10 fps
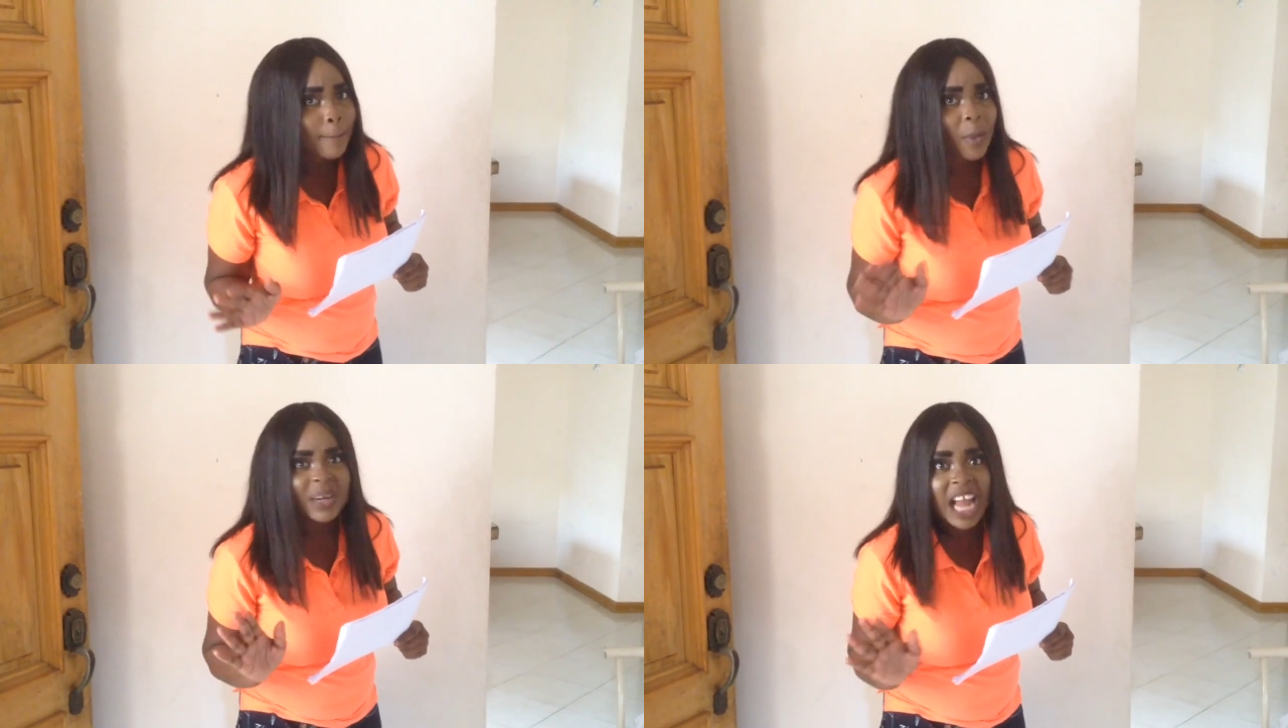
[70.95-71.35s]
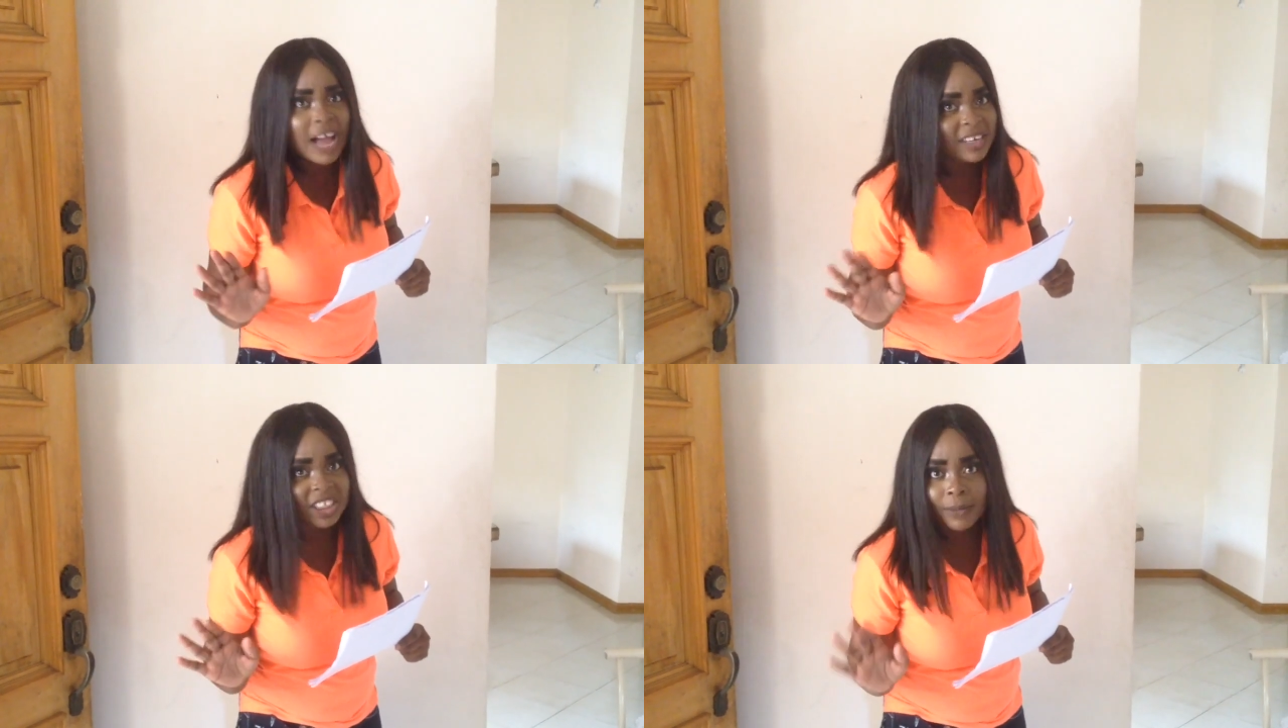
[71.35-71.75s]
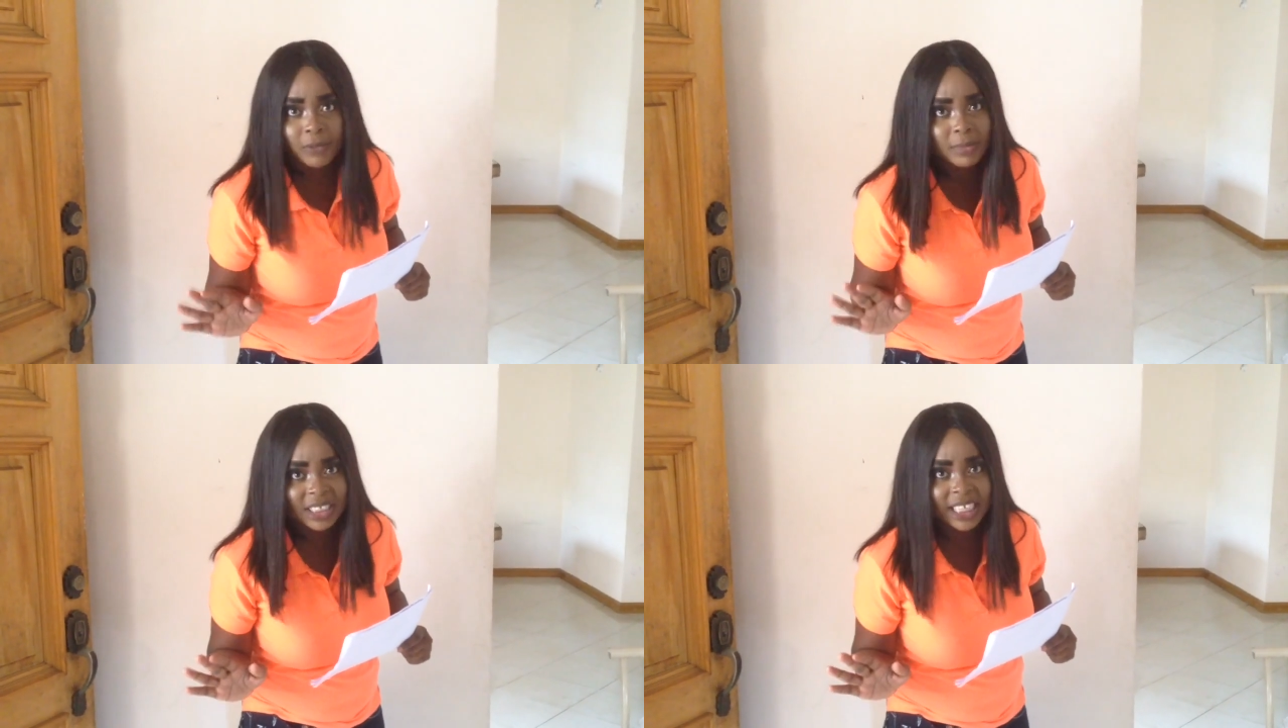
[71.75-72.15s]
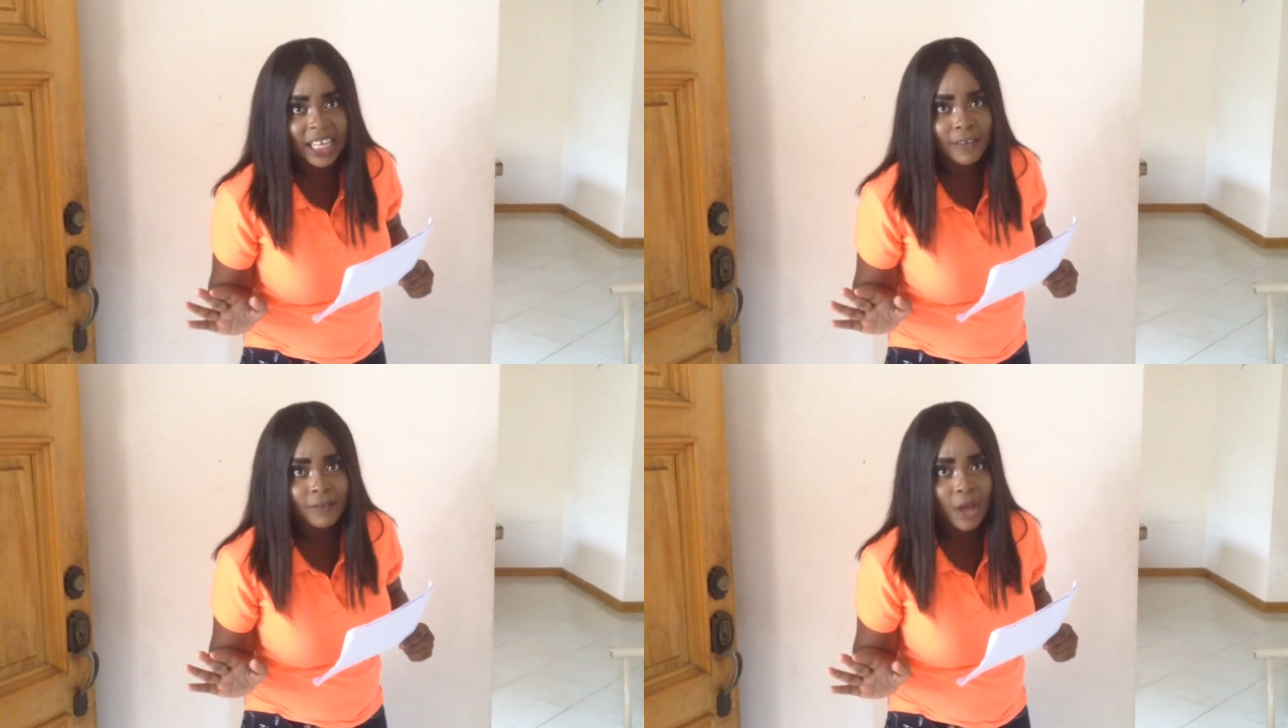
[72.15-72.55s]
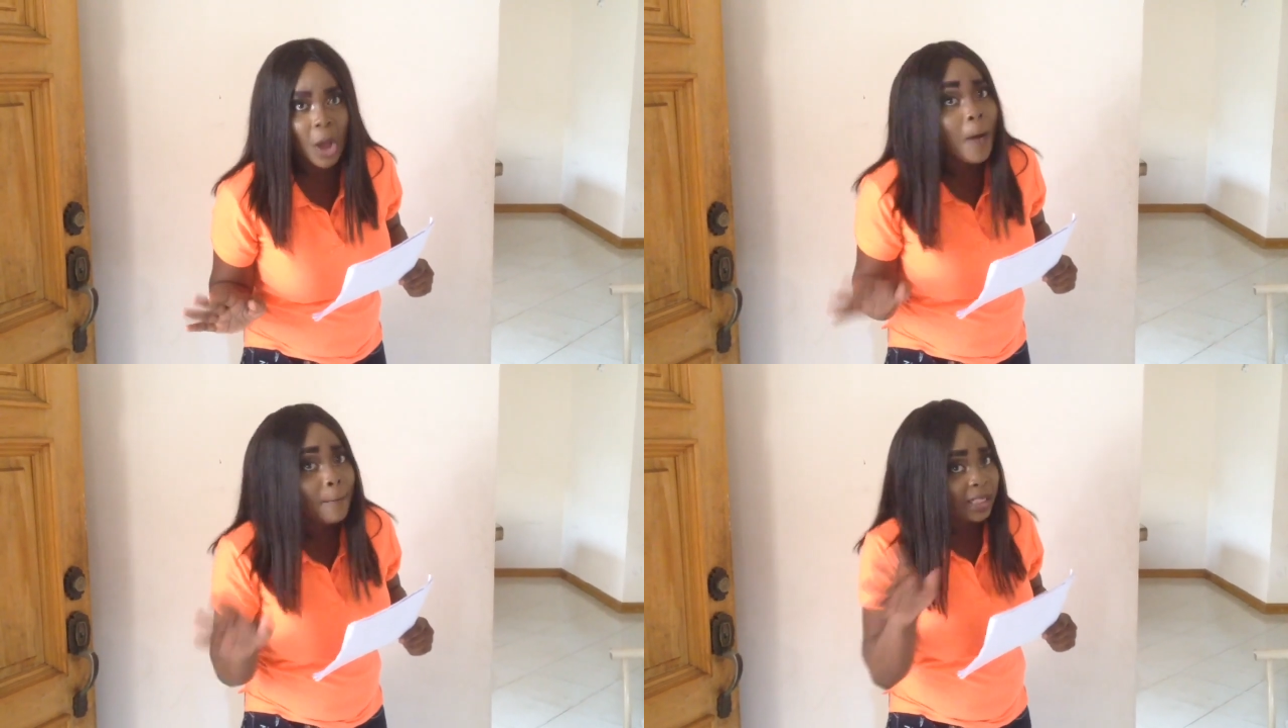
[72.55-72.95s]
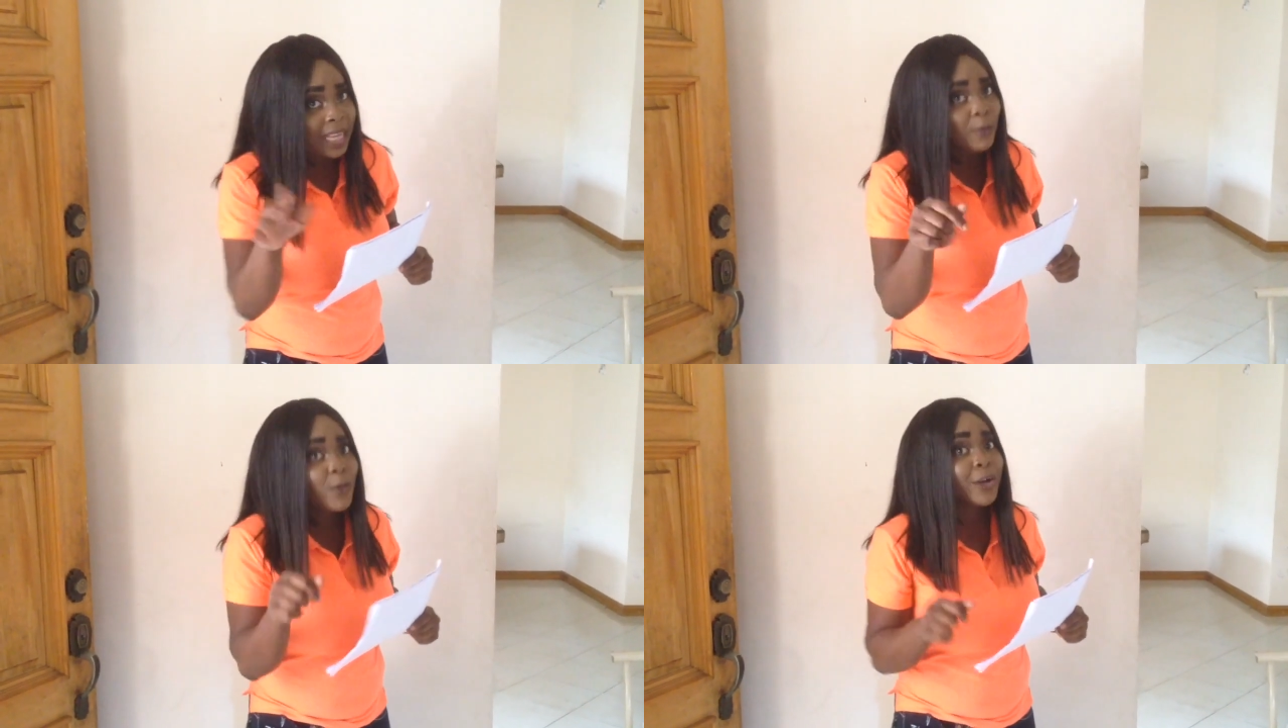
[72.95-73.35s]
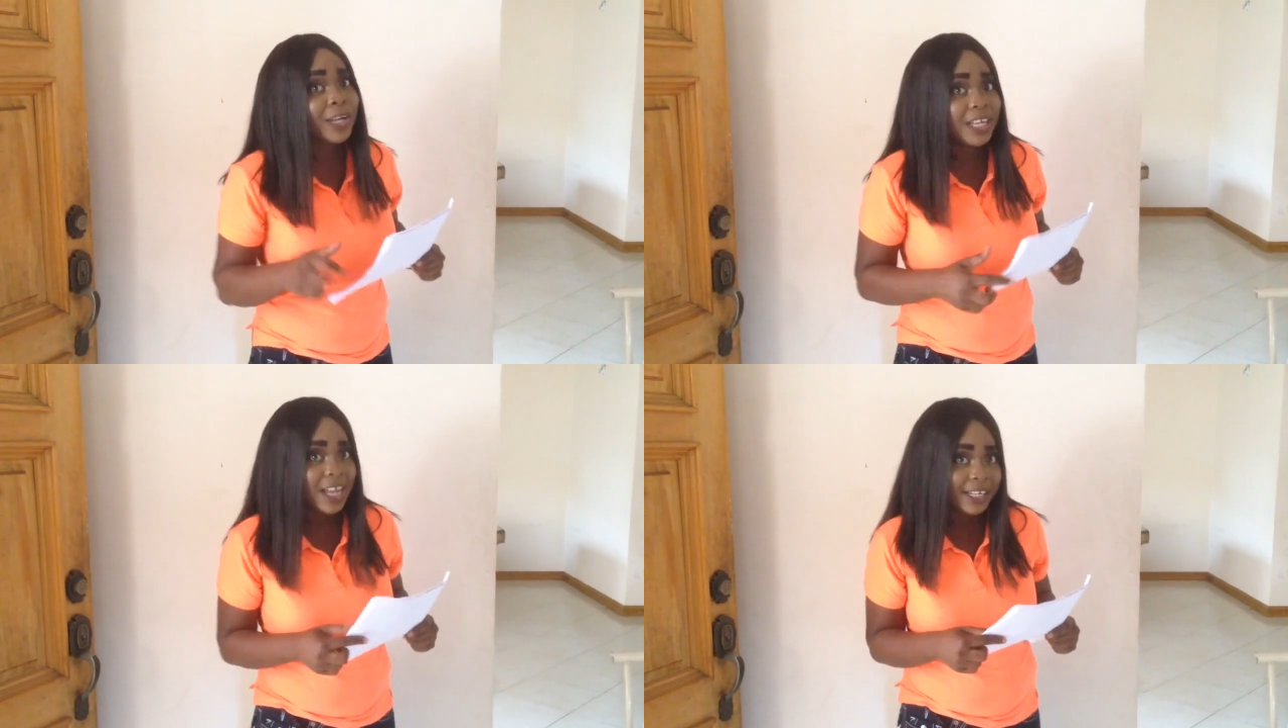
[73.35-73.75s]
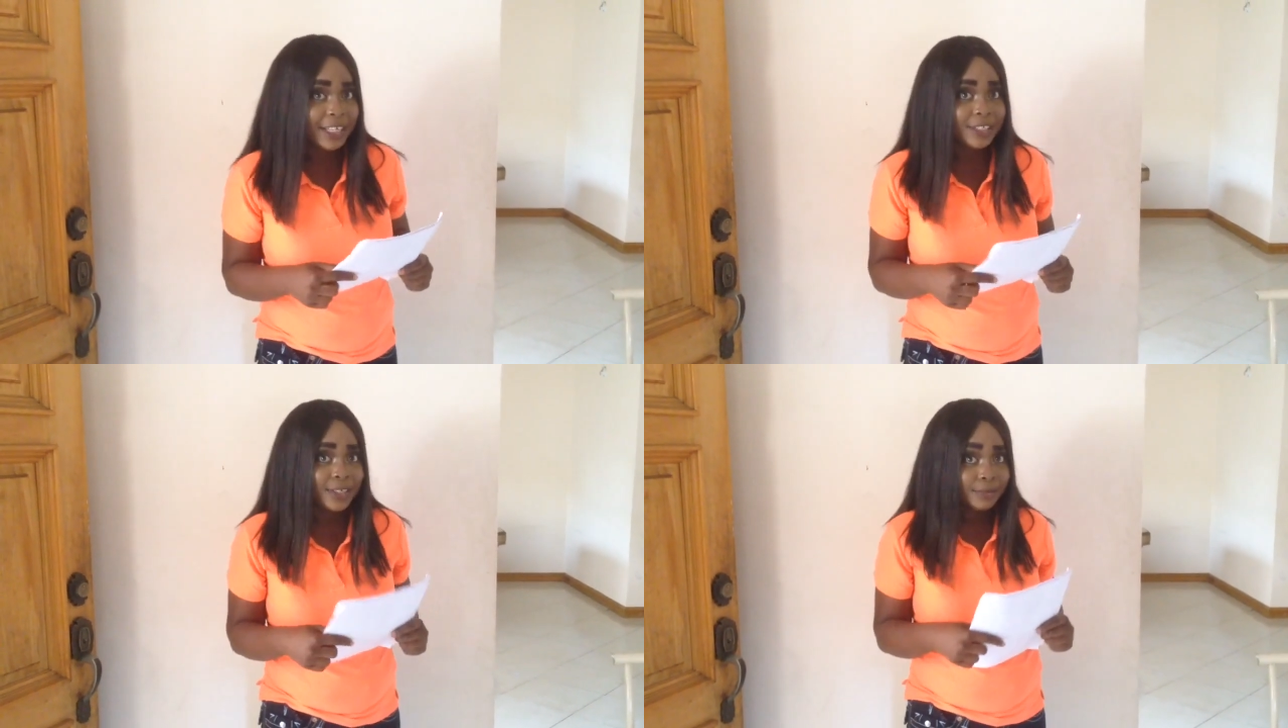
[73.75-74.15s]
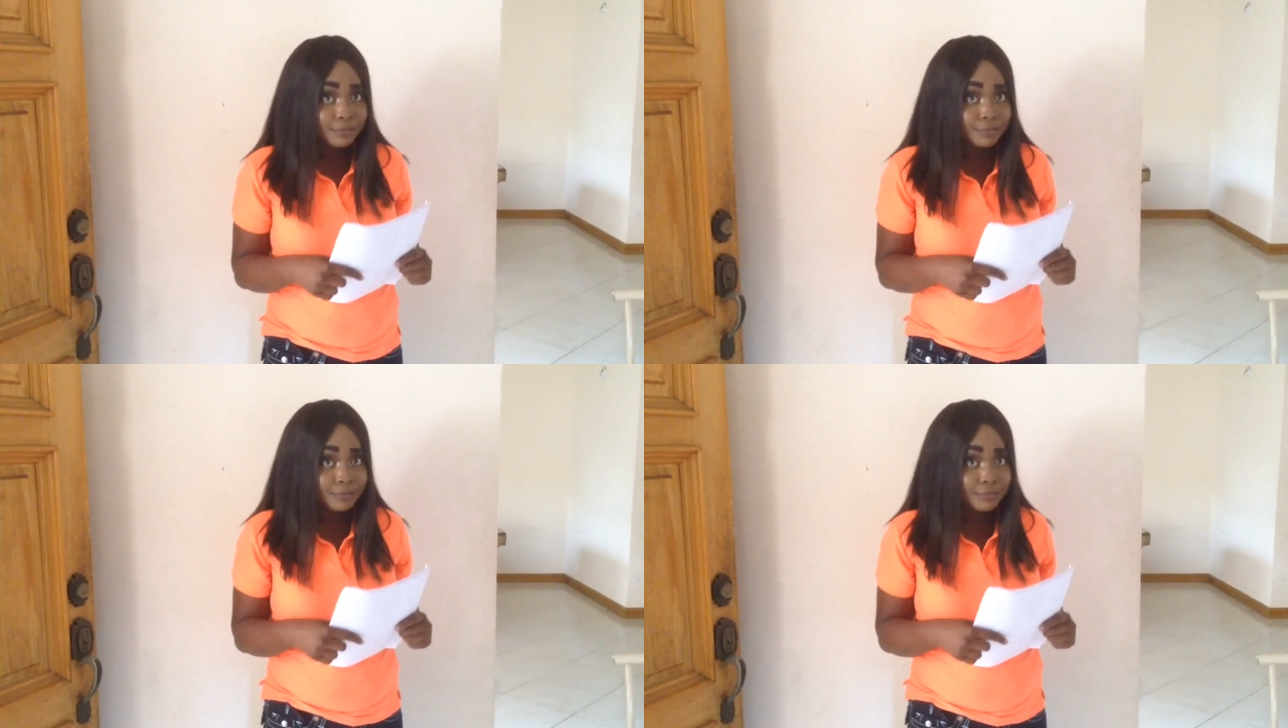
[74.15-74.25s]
but I don't have a shop for myself. But I'm working on it.